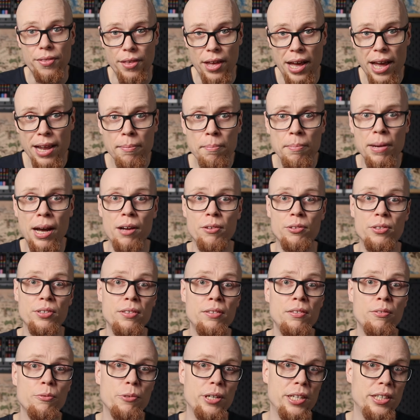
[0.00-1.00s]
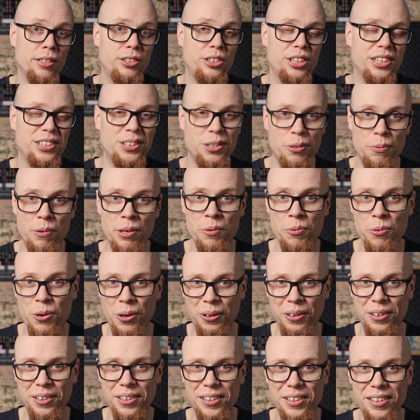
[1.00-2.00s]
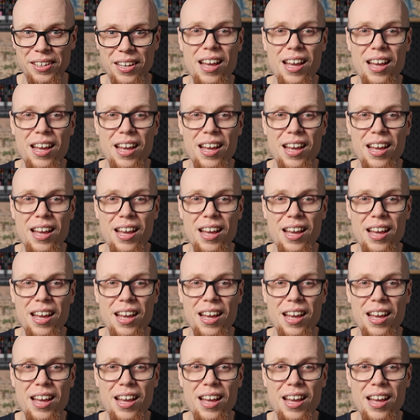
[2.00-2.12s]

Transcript: That mountain range is doing work.